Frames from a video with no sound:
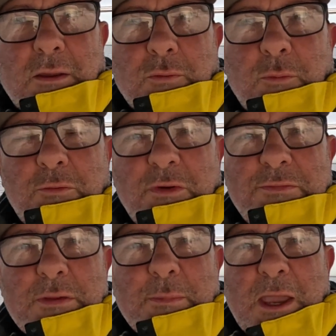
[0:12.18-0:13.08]
one
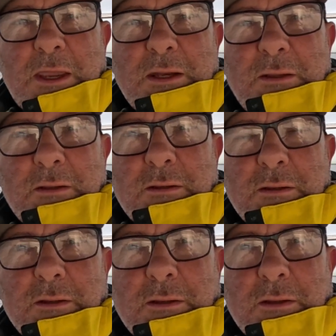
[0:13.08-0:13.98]
reef in the main,
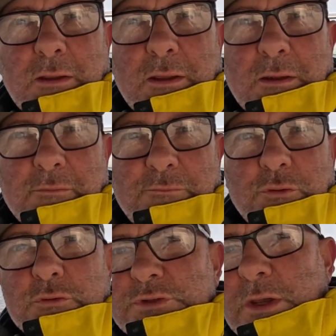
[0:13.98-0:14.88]

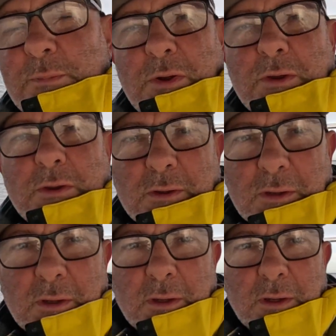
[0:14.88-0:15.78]
full jib,
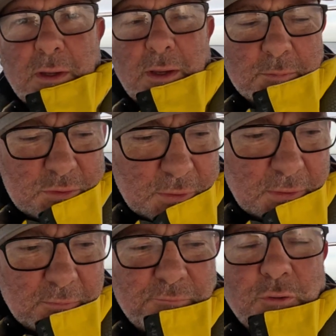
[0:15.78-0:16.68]

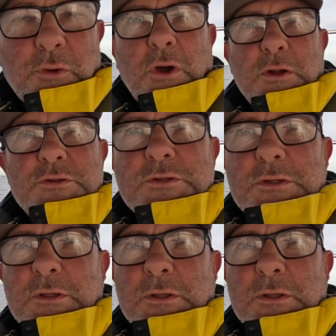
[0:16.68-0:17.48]
doing 4 knots,